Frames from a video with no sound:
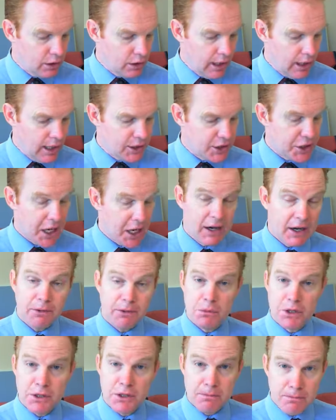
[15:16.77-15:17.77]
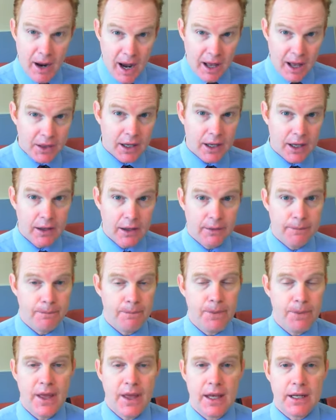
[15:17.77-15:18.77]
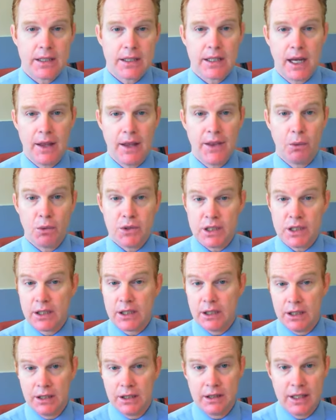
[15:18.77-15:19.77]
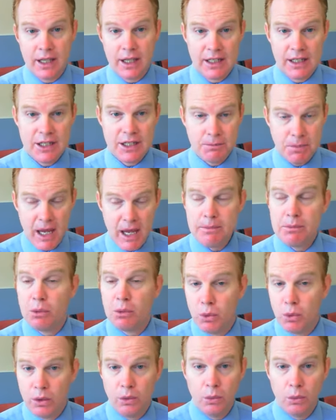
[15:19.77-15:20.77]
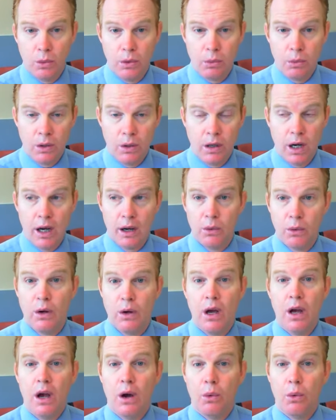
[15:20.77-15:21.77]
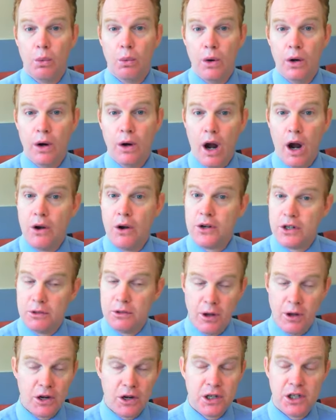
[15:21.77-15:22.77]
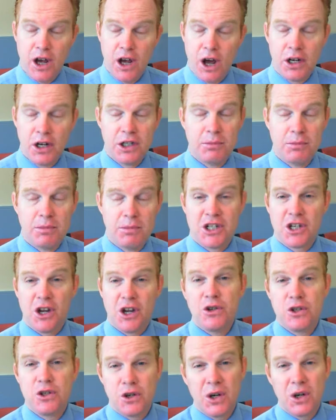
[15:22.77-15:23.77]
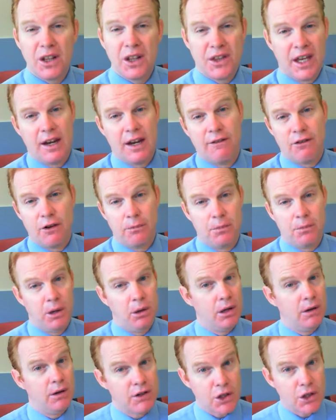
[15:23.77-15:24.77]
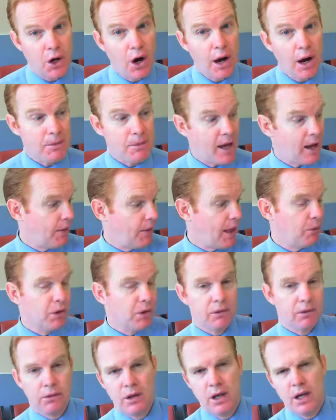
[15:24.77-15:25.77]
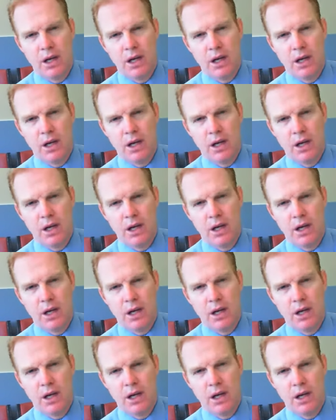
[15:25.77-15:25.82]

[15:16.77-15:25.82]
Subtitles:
educated from his mother that that his people were only to be sojourning there for a period of time. Now, they would have